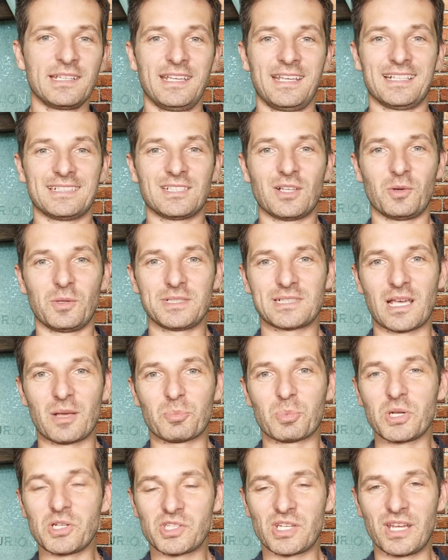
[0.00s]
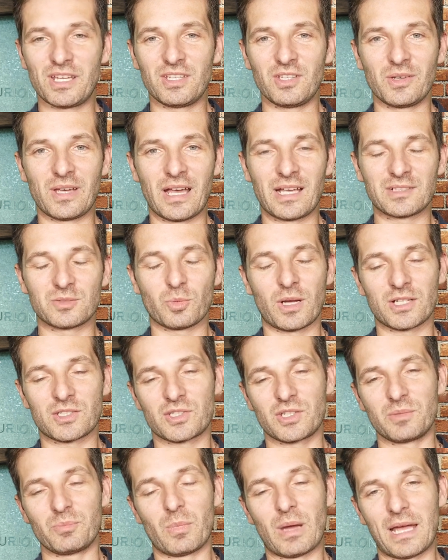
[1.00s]
As always, I appreciate you guys
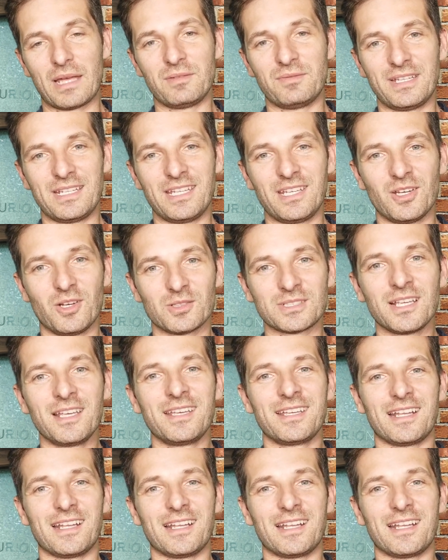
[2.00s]
watching my videos,